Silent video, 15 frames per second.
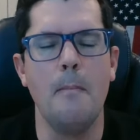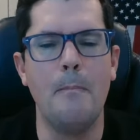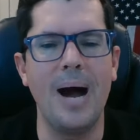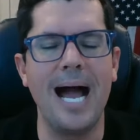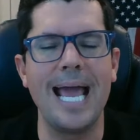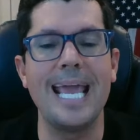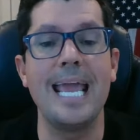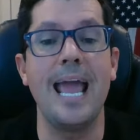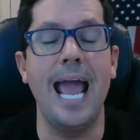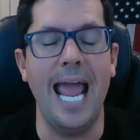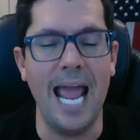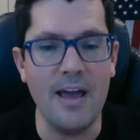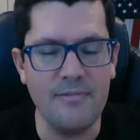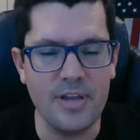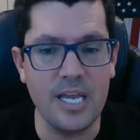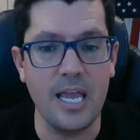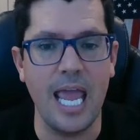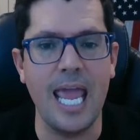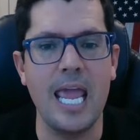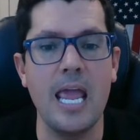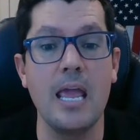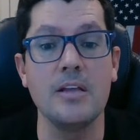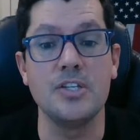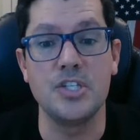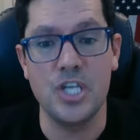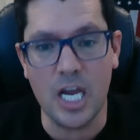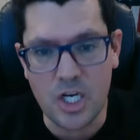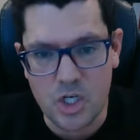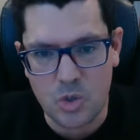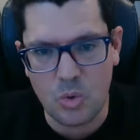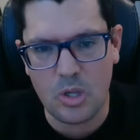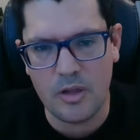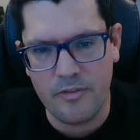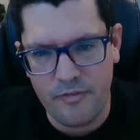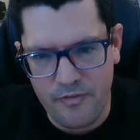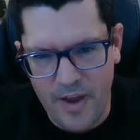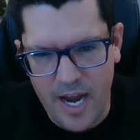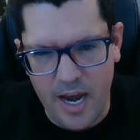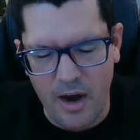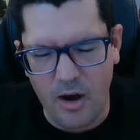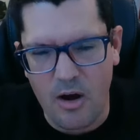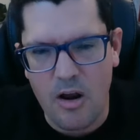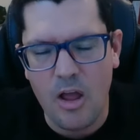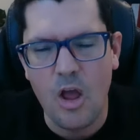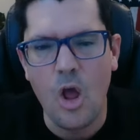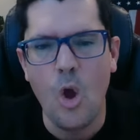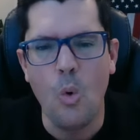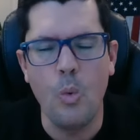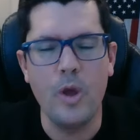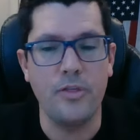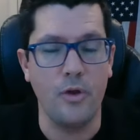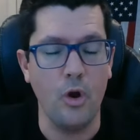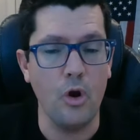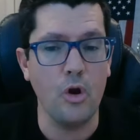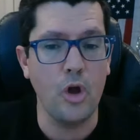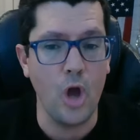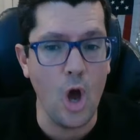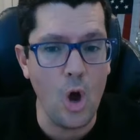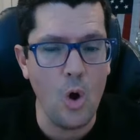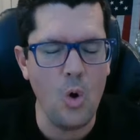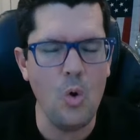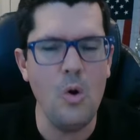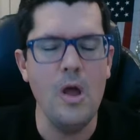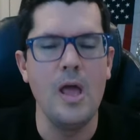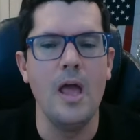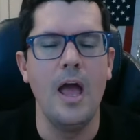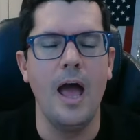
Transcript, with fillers: by having a sexual affair with her co